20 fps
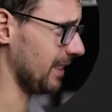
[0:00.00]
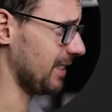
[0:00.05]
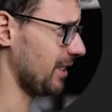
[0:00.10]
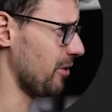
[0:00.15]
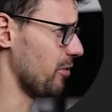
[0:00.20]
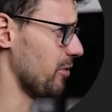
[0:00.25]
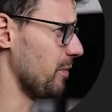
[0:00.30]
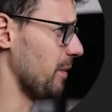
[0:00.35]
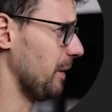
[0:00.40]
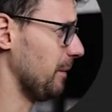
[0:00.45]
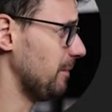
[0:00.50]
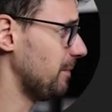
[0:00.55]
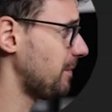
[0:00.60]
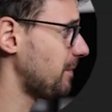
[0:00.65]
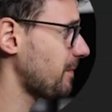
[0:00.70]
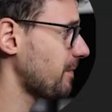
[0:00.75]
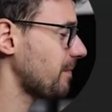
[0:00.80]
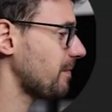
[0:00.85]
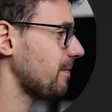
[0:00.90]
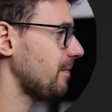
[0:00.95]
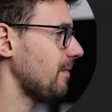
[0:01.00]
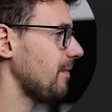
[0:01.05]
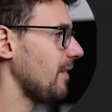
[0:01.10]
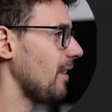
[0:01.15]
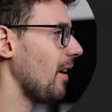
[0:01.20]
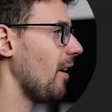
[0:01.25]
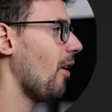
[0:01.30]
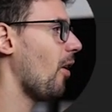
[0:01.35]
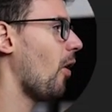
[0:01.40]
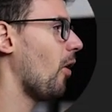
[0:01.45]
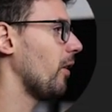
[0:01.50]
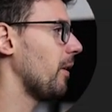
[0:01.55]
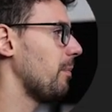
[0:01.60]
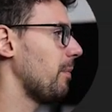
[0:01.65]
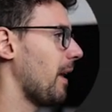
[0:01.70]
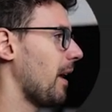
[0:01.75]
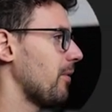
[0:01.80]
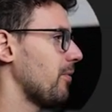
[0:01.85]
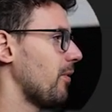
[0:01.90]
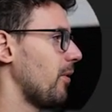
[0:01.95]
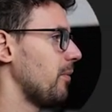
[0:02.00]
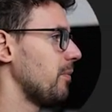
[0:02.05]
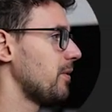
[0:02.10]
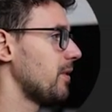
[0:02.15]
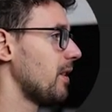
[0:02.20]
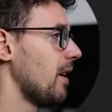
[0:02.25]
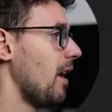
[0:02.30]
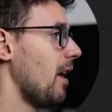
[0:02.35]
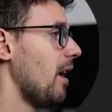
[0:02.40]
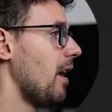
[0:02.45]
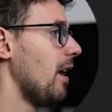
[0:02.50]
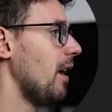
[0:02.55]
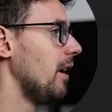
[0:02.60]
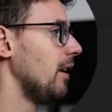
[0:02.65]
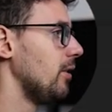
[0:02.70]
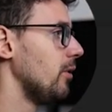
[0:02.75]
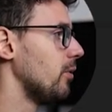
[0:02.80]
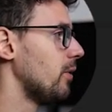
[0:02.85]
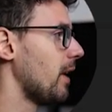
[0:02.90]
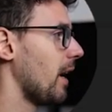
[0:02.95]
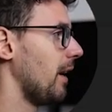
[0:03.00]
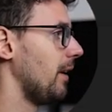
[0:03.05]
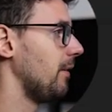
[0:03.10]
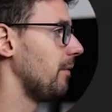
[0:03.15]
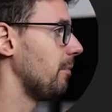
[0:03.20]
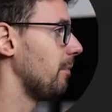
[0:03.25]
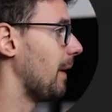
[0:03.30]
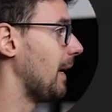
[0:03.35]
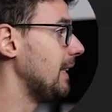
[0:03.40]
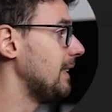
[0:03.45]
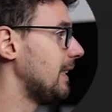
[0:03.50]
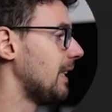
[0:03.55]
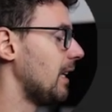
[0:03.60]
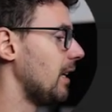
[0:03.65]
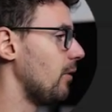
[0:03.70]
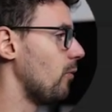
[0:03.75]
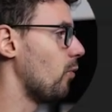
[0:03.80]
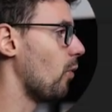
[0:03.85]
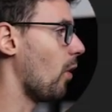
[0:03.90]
excuse me, all the platforms. You can basically